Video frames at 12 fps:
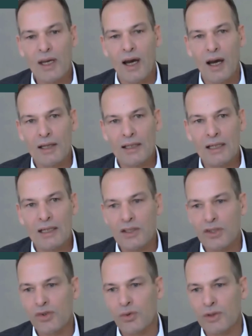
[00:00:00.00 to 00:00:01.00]
I delete,
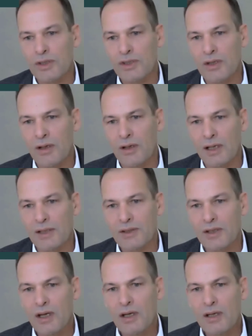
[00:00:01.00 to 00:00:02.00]
distort, and generalize.
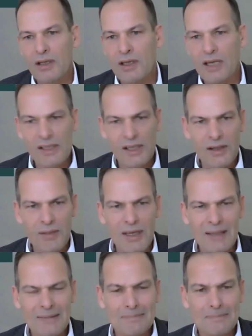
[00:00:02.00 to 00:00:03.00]
You guys hearing me?